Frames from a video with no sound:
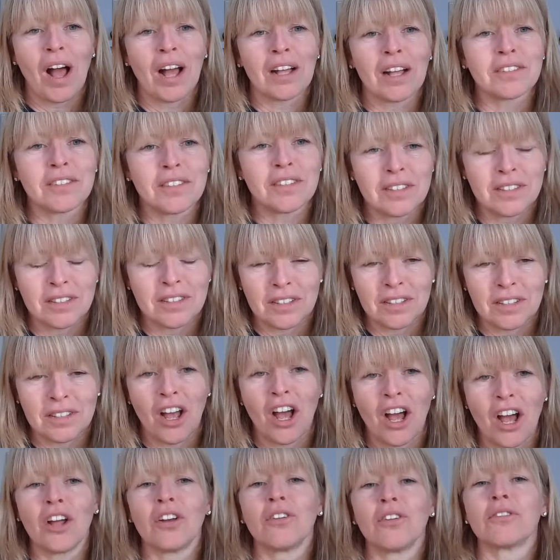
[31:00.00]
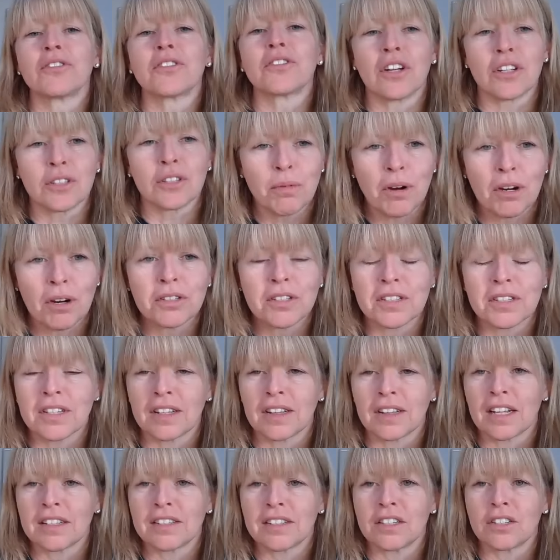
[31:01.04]
as the kernel starts
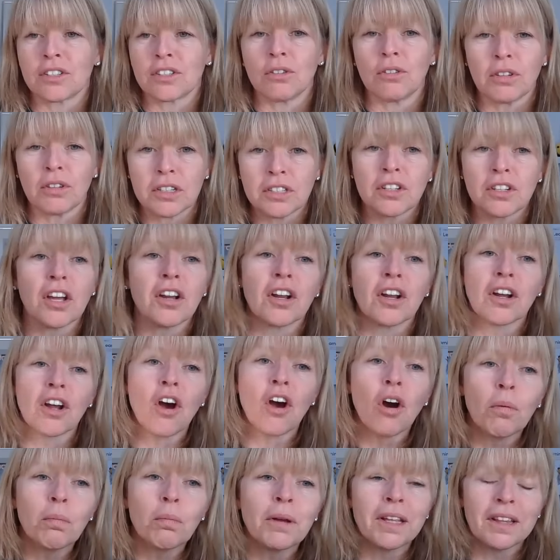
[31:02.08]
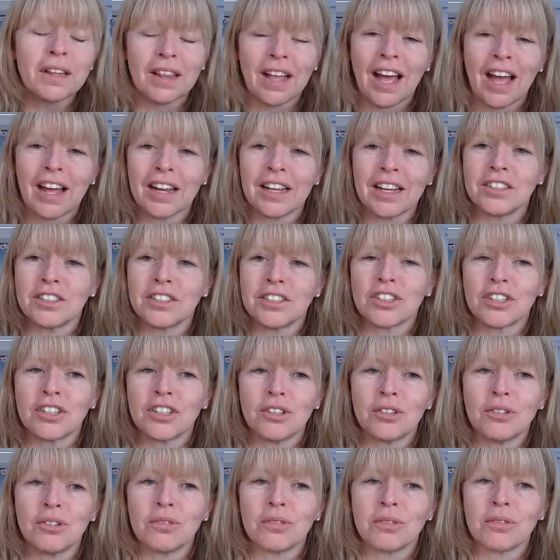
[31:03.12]
processing that syscall it's going to copy that
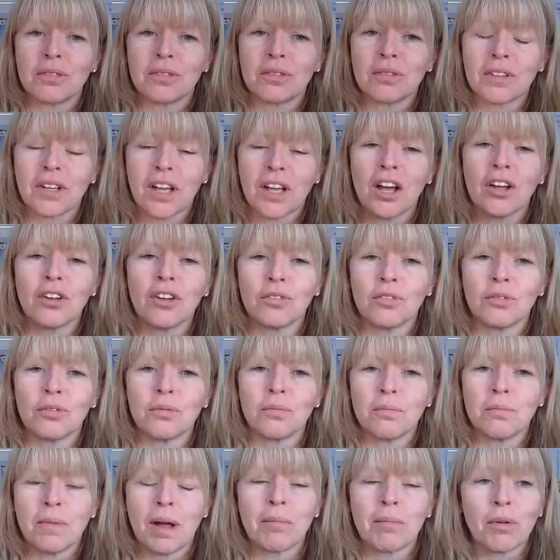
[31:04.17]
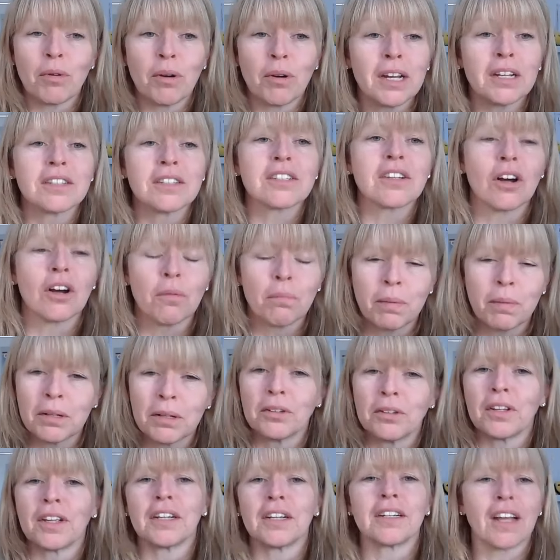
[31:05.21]
into kernel memory and start
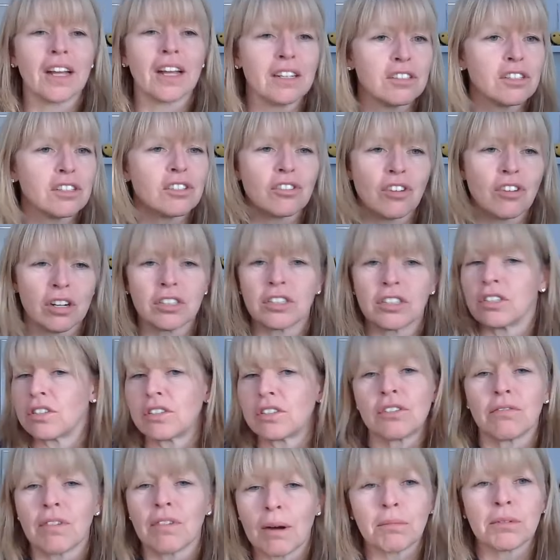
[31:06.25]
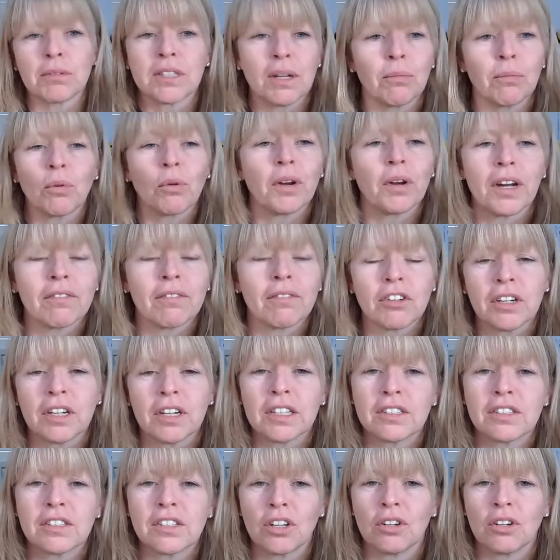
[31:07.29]
building data structures to represent whatever it
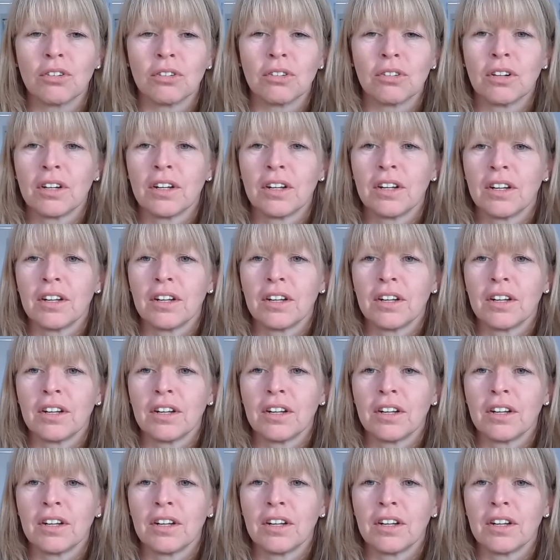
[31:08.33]
is that you're